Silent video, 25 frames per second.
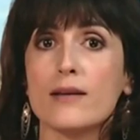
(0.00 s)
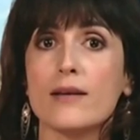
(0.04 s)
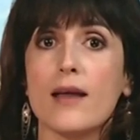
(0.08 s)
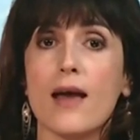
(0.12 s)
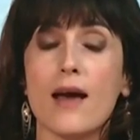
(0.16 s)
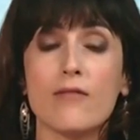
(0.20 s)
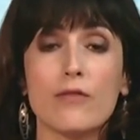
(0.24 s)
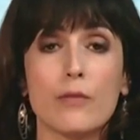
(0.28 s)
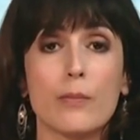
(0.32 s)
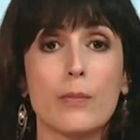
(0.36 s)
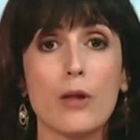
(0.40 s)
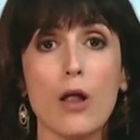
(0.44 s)
to
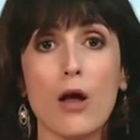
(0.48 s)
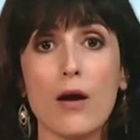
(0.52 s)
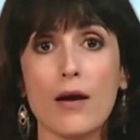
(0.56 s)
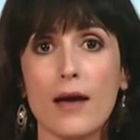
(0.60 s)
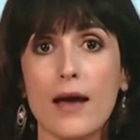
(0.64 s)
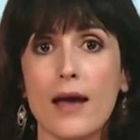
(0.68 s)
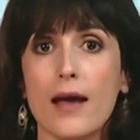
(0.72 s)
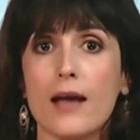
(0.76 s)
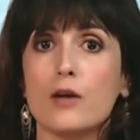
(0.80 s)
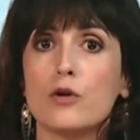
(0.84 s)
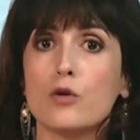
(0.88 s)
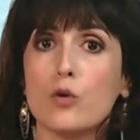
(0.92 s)
have a
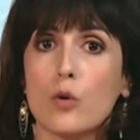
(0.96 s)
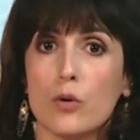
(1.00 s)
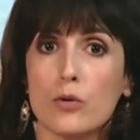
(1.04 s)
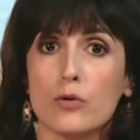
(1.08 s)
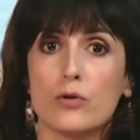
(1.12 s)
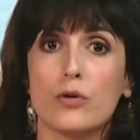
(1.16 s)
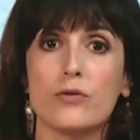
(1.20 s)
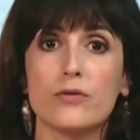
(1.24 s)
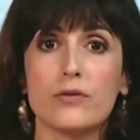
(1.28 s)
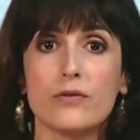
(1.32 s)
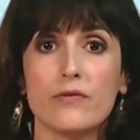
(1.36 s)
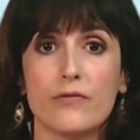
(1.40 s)
blockade toward
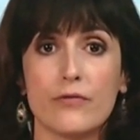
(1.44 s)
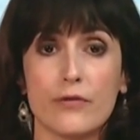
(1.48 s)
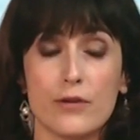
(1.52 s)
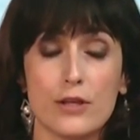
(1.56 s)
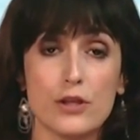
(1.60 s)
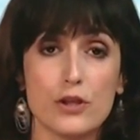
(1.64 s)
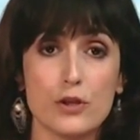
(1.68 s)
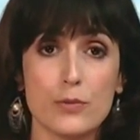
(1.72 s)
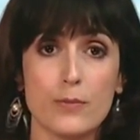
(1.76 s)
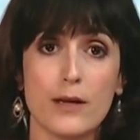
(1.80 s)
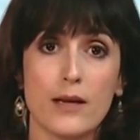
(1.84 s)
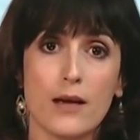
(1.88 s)
those
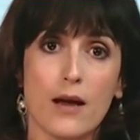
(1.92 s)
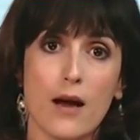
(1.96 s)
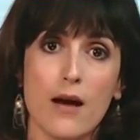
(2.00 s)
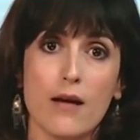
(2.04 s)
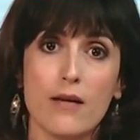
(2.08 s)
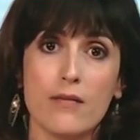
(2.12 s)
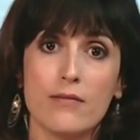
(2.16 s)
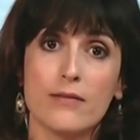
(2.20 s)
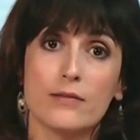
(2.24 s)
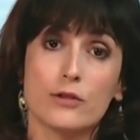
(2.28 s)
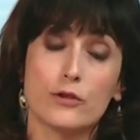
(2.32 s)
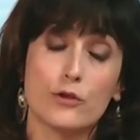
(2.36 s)
infringement
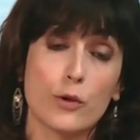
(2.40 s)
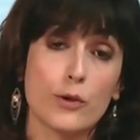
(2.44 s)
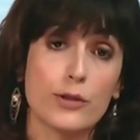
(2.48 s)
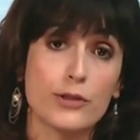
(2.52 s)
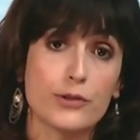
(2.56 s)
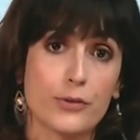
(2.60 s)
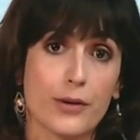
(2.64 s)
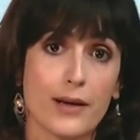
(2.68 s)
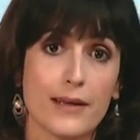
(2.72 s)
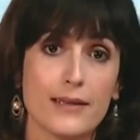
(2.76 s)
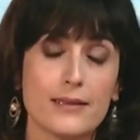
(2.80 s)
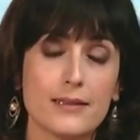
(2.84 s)
of
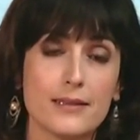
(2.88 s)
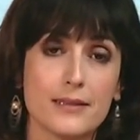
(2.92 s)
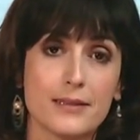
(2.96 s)
choice rights.